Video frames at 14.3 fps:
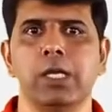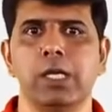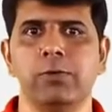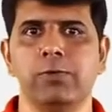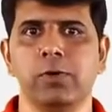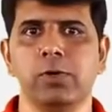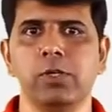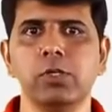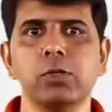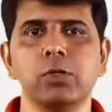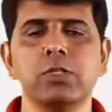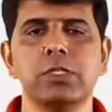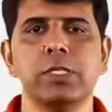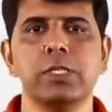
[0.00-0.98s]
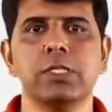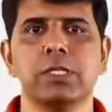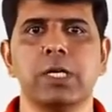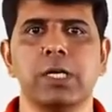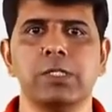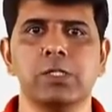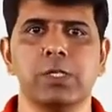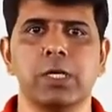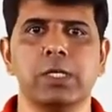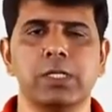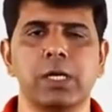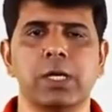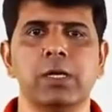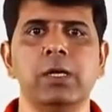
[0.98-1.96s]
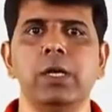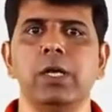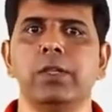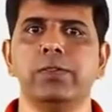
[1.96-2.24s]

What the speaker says: If you use this constructor,